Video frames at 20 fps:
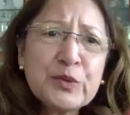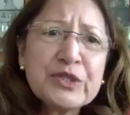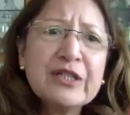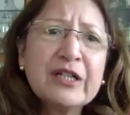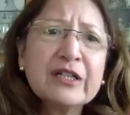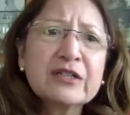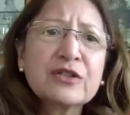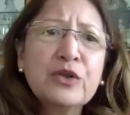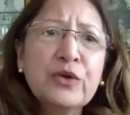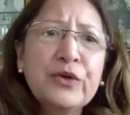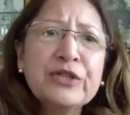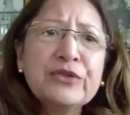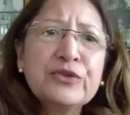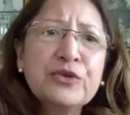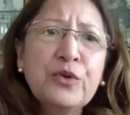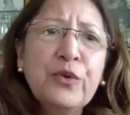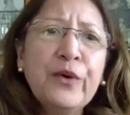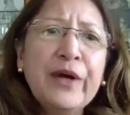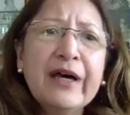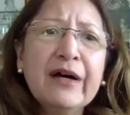not going too
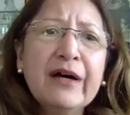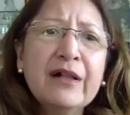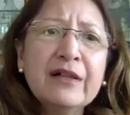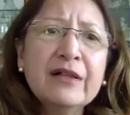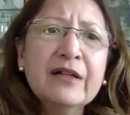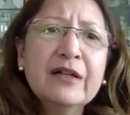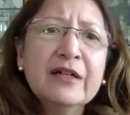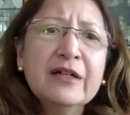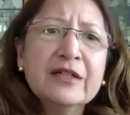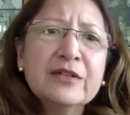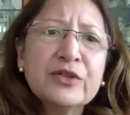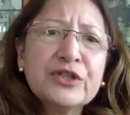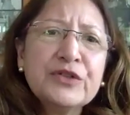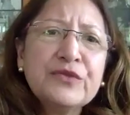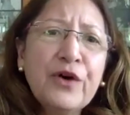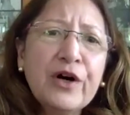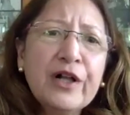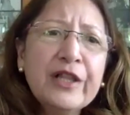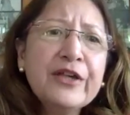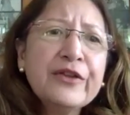well. It was
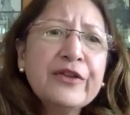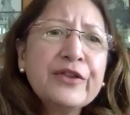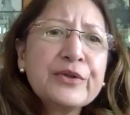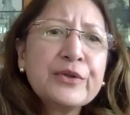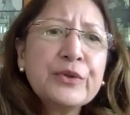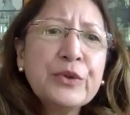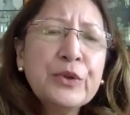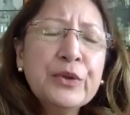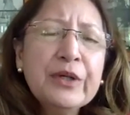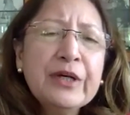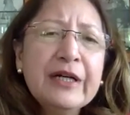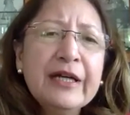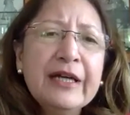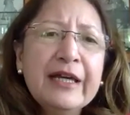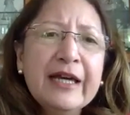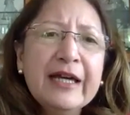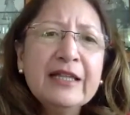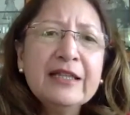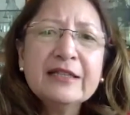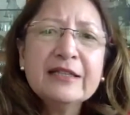falling through.
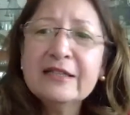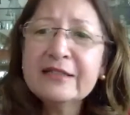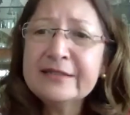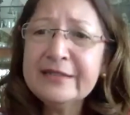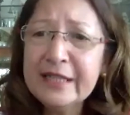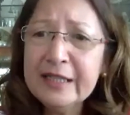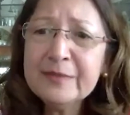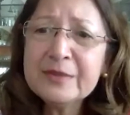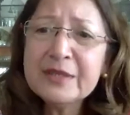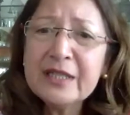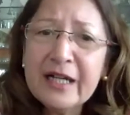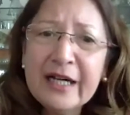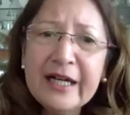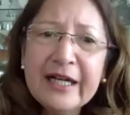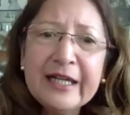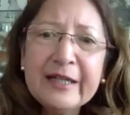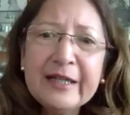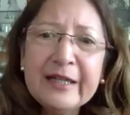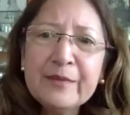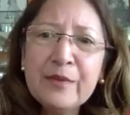And at the same
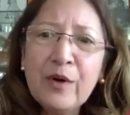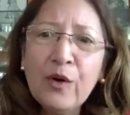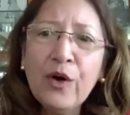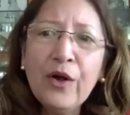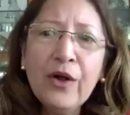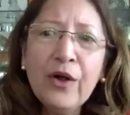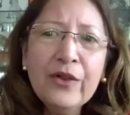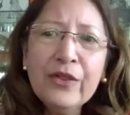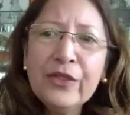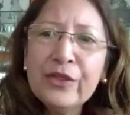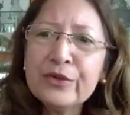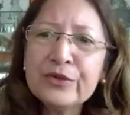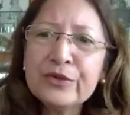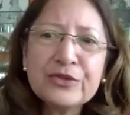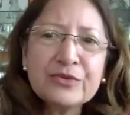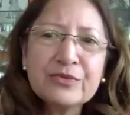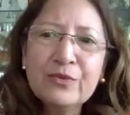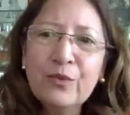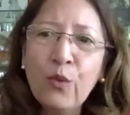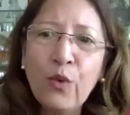time, all
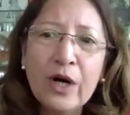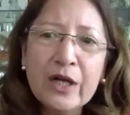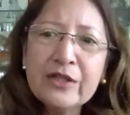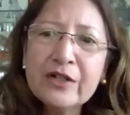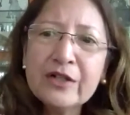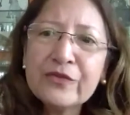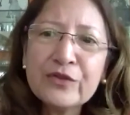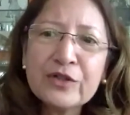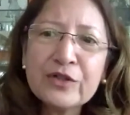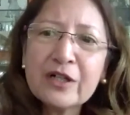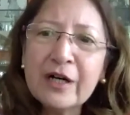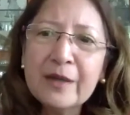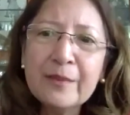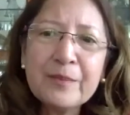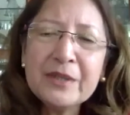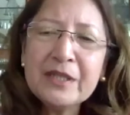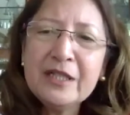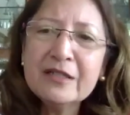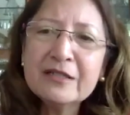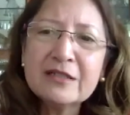those wonderful
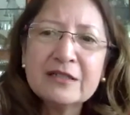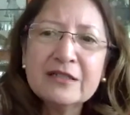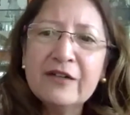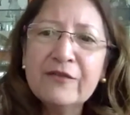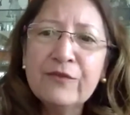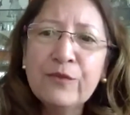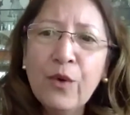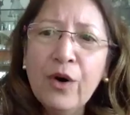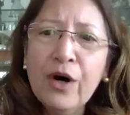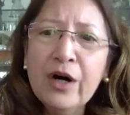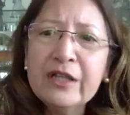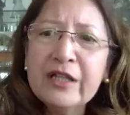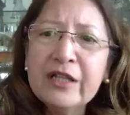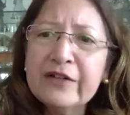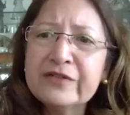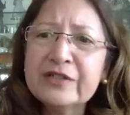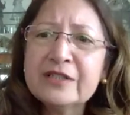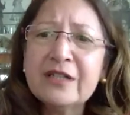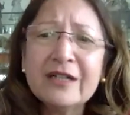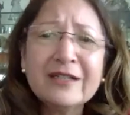companies that have won have
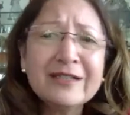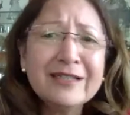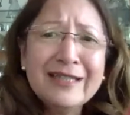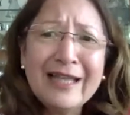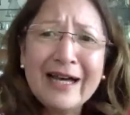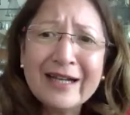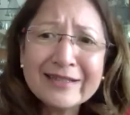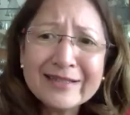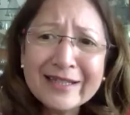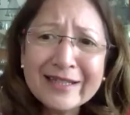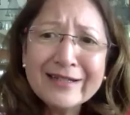started asking